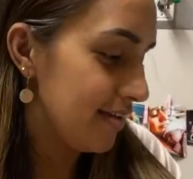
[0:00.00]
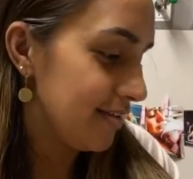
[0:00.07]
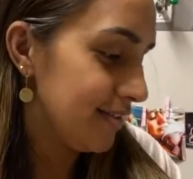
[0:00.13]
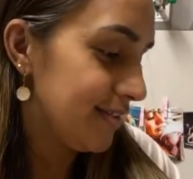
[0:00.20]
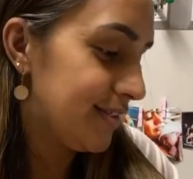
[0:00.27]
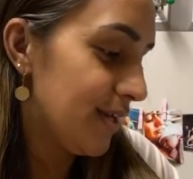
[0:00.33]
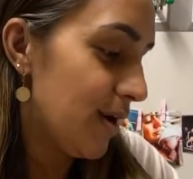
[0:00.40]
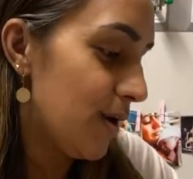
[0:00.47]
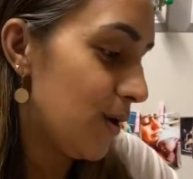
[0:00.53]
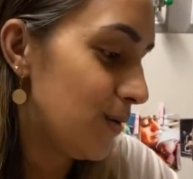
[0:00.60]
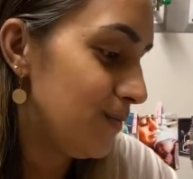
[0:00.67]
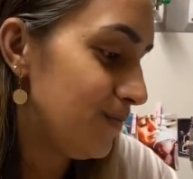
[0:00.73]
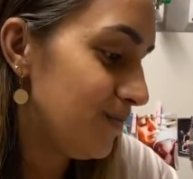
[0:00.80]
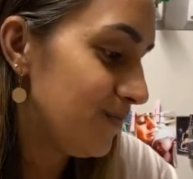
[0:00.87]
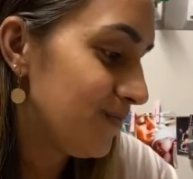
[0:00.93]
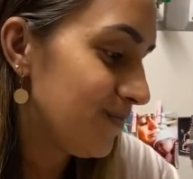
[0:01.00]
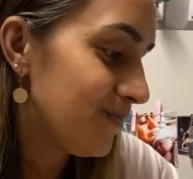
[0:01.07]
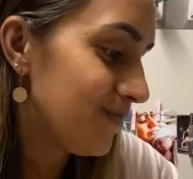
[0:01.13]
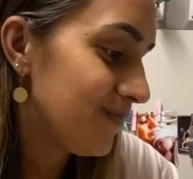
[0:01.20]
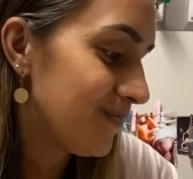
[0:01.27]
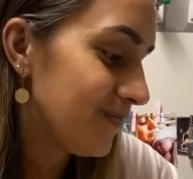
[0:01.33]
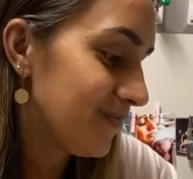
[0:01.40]
So
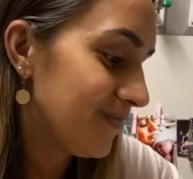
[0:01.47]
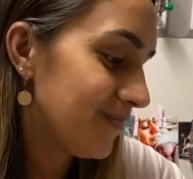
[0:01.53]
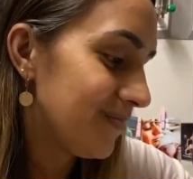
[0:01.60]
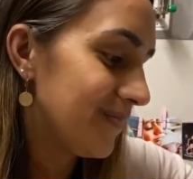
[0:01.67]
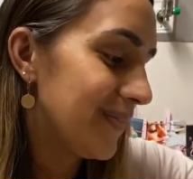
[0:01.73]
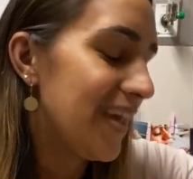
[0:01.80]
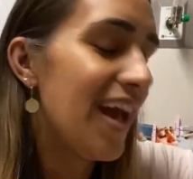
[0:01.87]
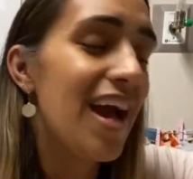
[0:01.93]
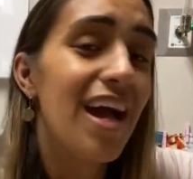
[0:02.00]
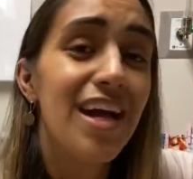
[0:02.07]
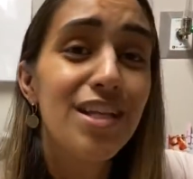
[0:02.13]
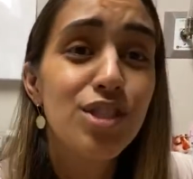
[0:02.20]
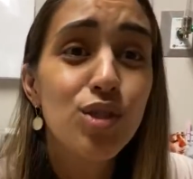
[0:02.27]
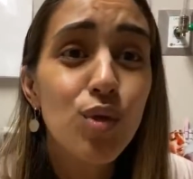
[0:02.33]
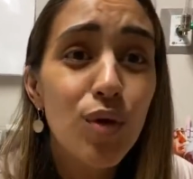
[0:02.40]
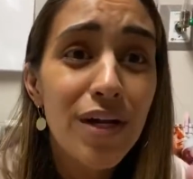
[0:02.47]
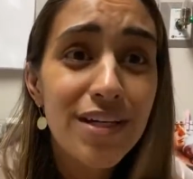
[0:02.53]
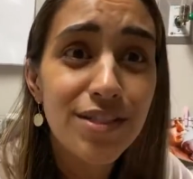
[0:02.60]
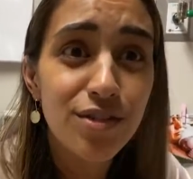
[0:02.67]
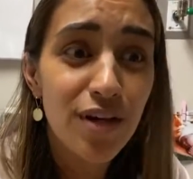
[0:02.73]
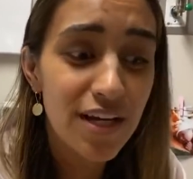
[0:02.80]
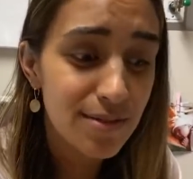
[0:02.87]
yeah, it's
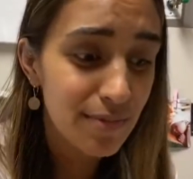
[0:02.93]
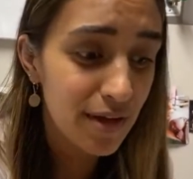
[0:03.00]
crazy guys.